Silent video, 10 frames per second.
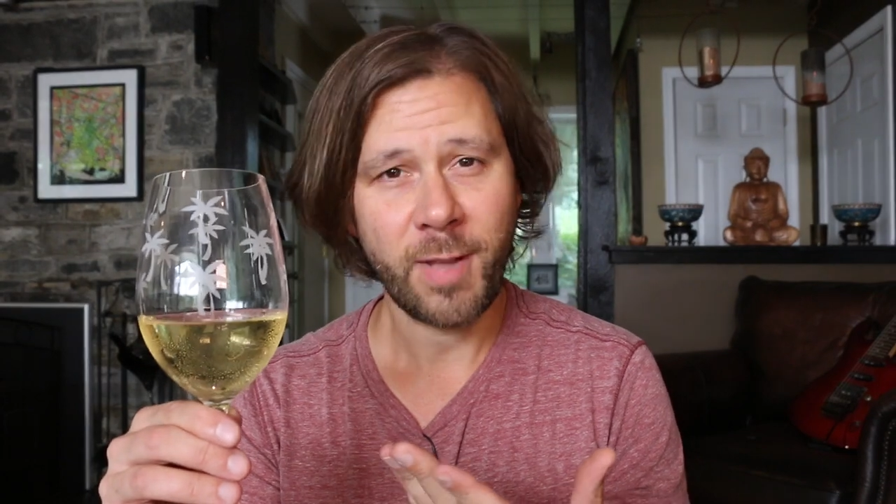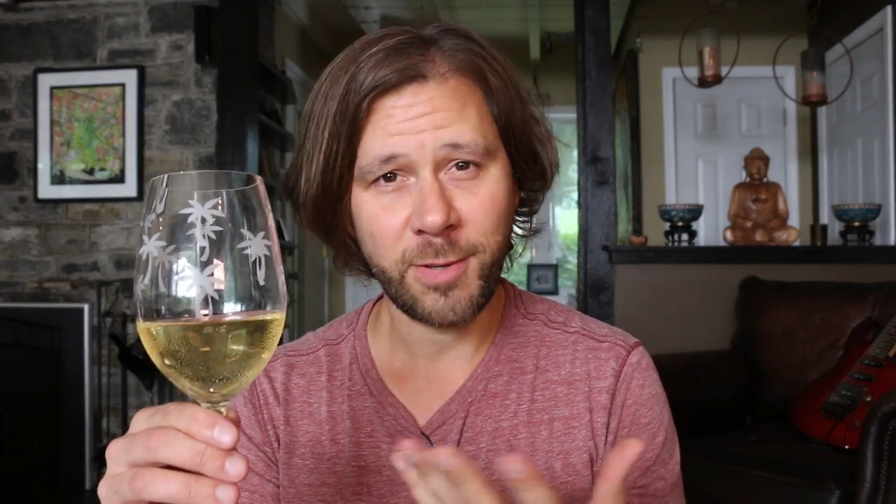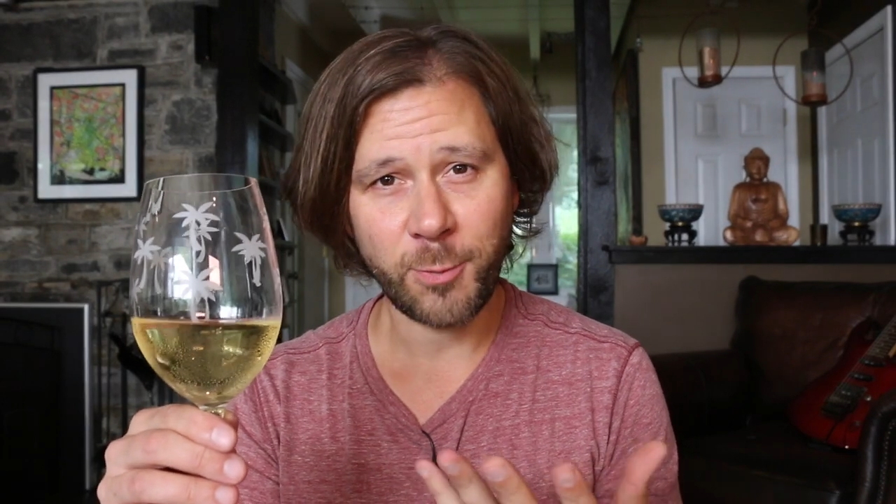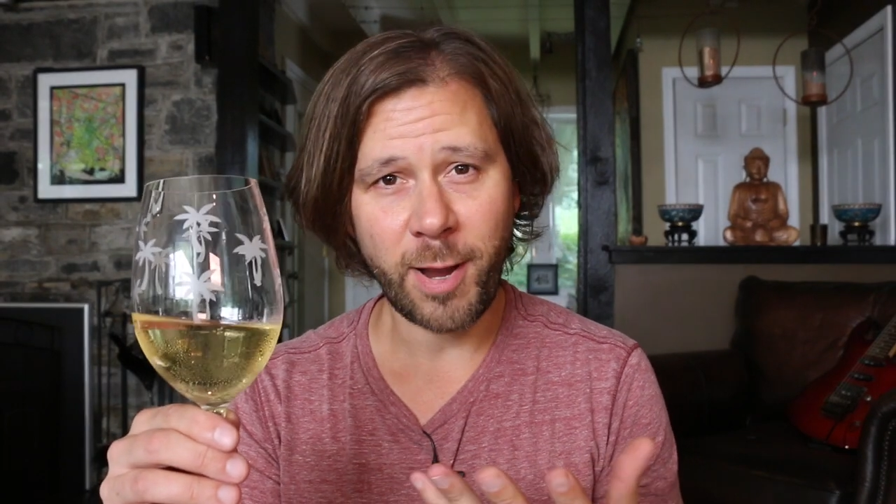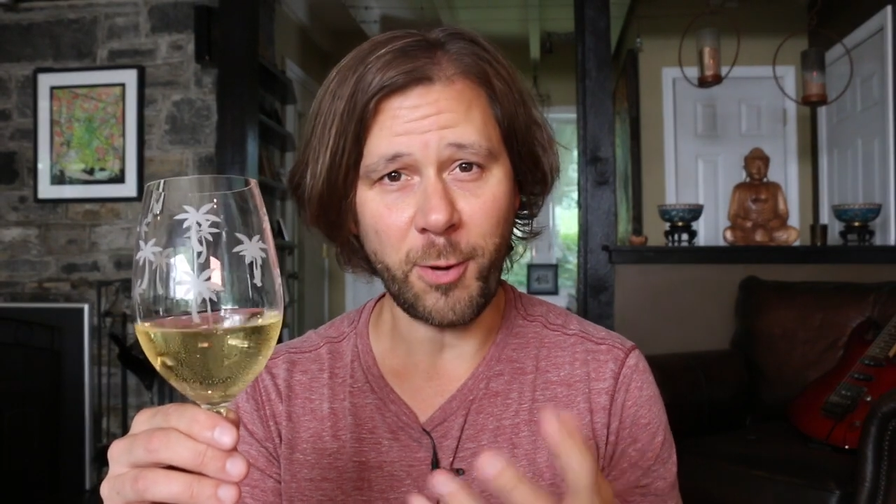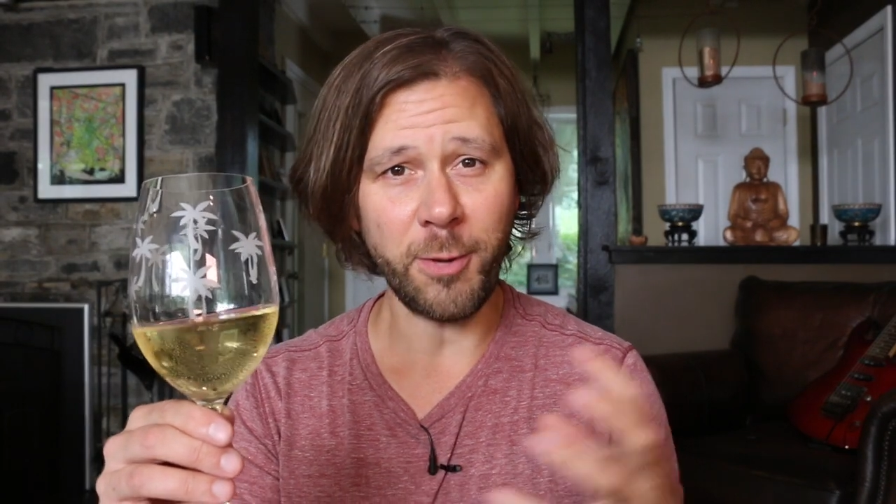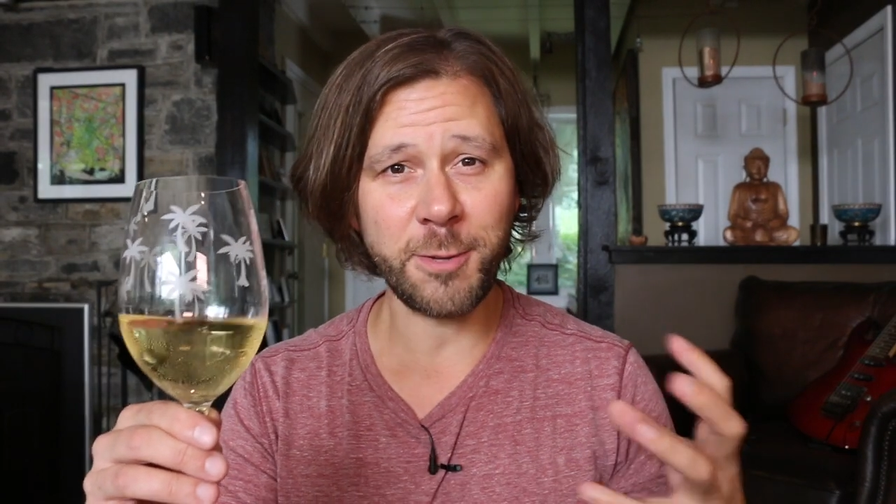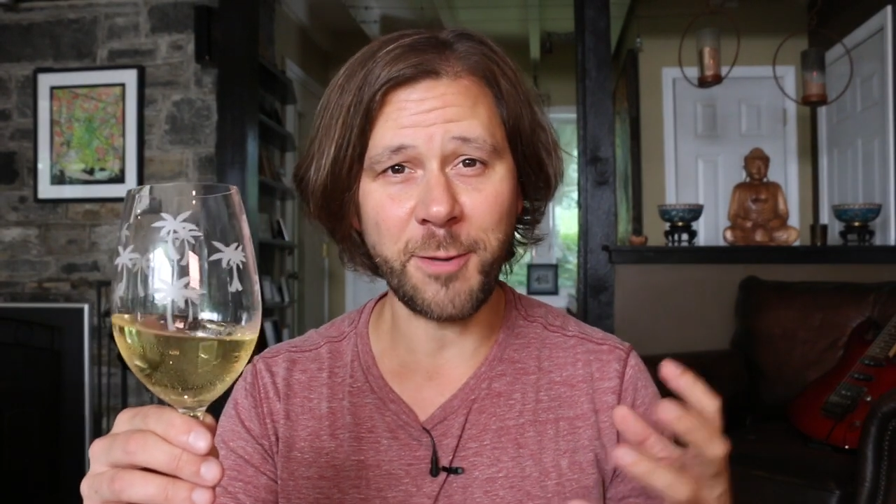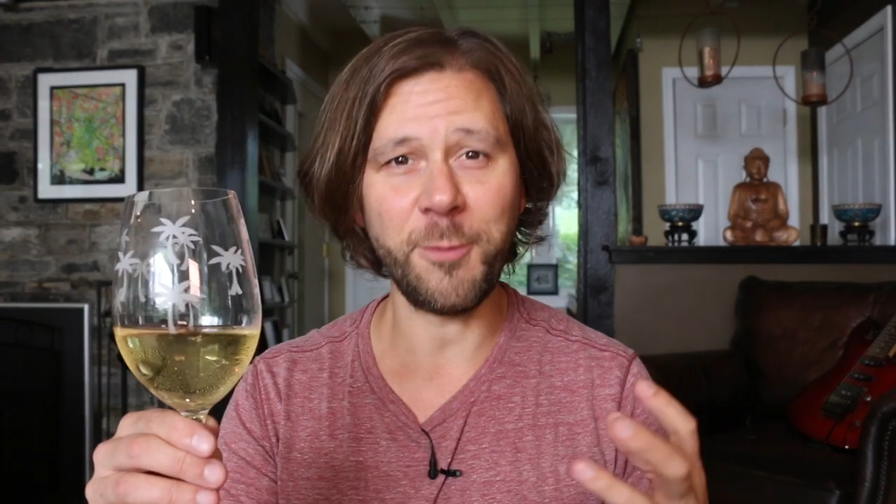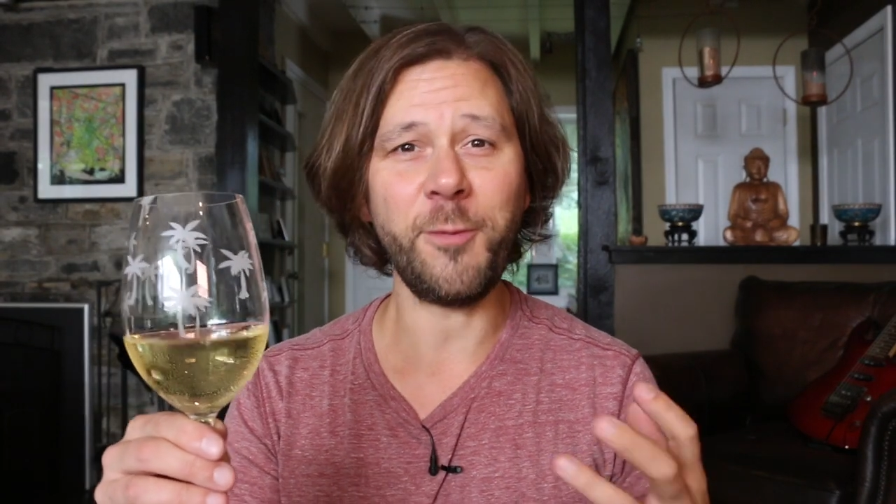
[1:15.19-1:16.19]
That's right, all
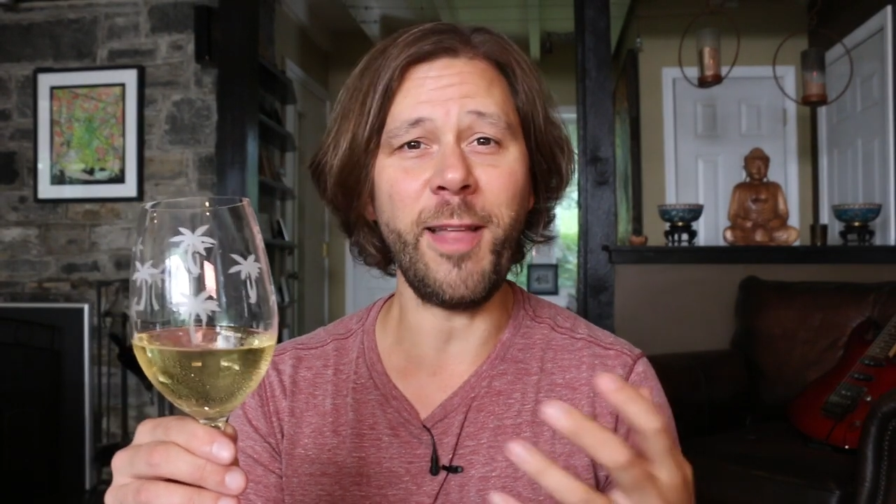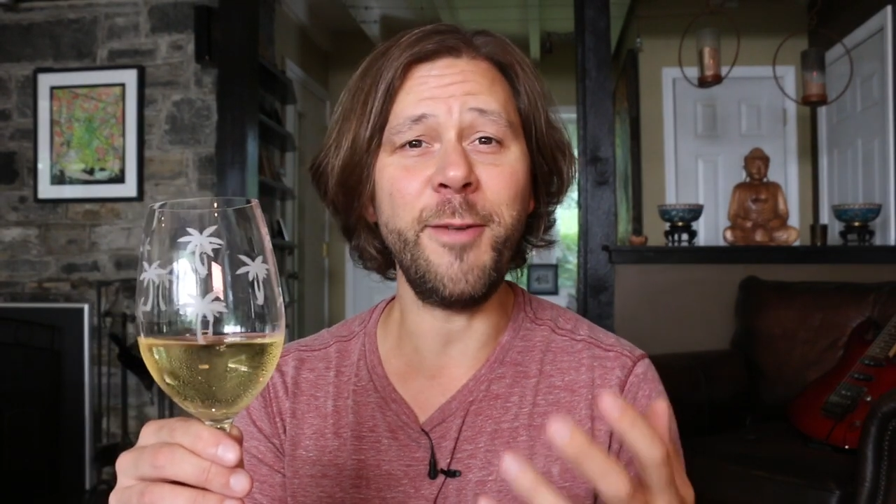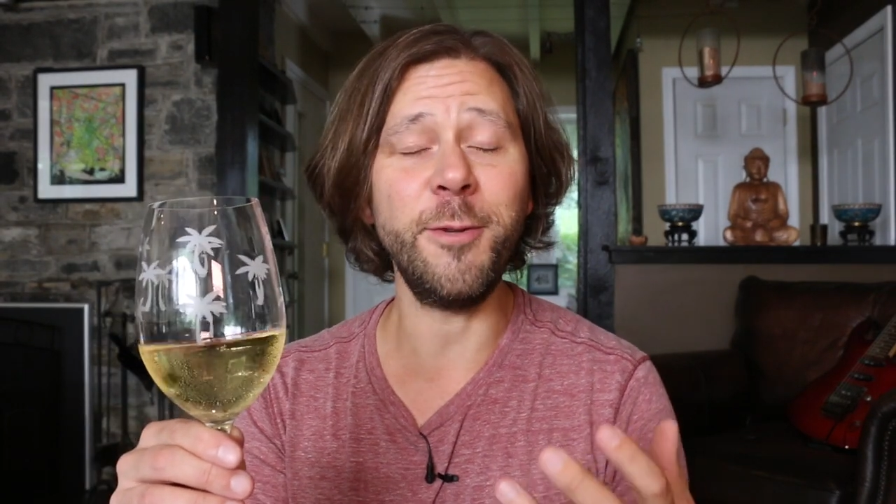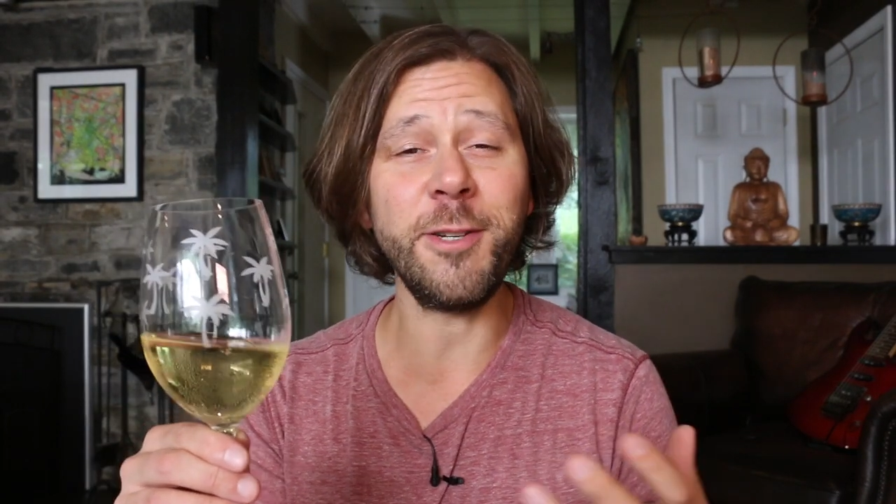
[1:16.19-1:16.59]
those different flavor